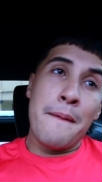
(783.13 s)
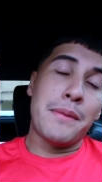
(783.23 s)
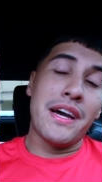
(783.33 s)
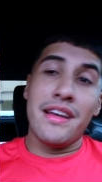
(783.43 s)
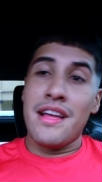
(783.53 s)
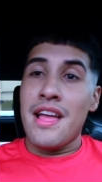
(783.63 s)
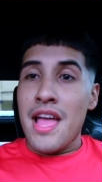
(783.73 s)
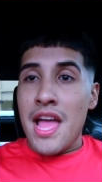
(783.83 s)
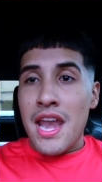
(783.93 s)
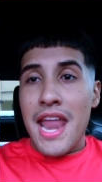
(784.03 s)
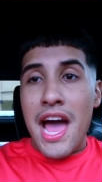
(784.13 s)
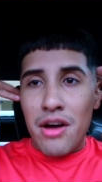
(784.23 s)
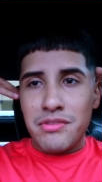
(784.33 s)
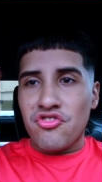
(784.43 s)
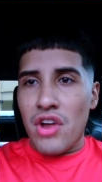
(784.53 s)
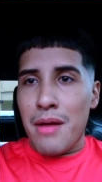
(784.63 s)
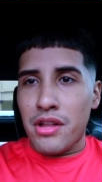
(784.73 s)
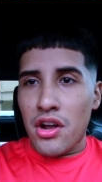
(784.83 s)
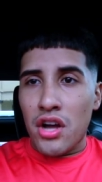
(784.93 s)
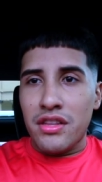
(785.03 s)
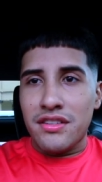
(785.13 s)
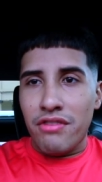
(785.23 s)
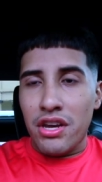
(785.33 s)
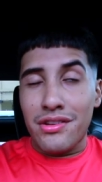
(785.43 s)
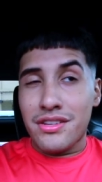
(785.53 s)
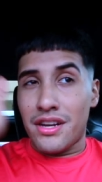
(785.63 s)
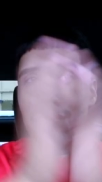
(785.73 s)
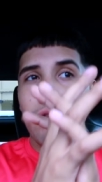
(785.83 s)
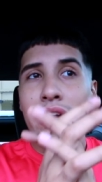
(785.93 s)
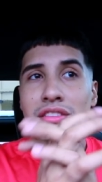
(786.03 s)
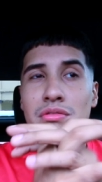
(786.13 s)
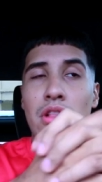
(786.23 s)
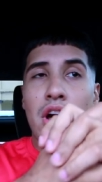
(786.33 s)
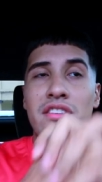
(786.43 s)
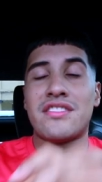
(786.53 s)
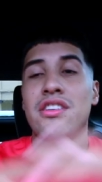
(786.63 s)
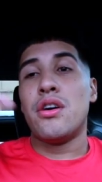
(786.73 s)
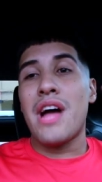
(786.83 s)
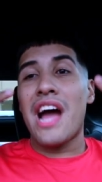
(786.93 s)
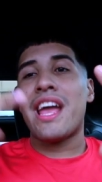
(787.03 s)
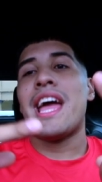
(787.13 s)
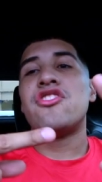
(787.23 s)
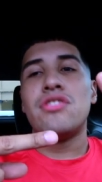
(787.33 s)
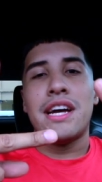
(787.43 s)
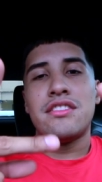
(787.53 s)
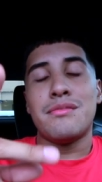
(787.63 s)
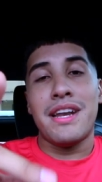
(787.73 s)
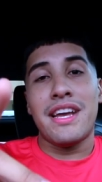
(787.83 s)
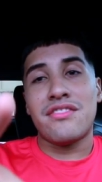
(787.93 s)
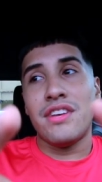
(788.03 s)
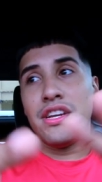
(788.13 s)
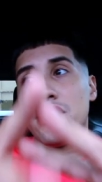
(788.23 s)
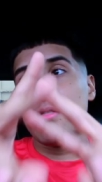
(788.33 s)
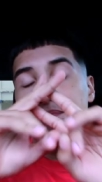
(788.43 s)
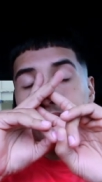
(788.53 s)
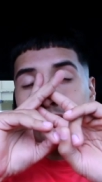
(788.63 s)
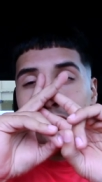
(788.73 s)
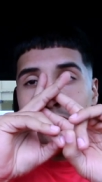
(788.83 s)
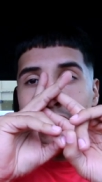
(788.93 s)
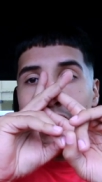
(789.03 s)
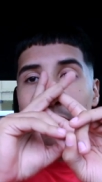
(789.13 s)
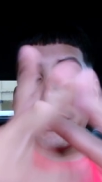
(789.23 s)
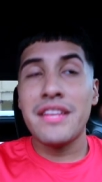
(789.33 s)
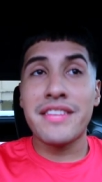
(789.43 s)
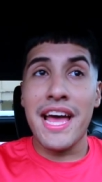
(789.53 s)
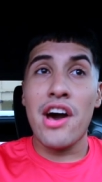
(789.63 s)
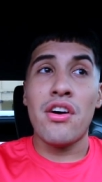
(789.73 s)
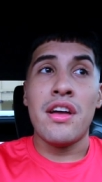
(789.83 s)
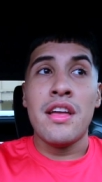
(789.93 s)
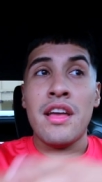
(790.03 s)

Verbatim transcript: But now I'm just rambling on. This video is gonna be way too long, so I'll catch you guys on my next video. Peace out.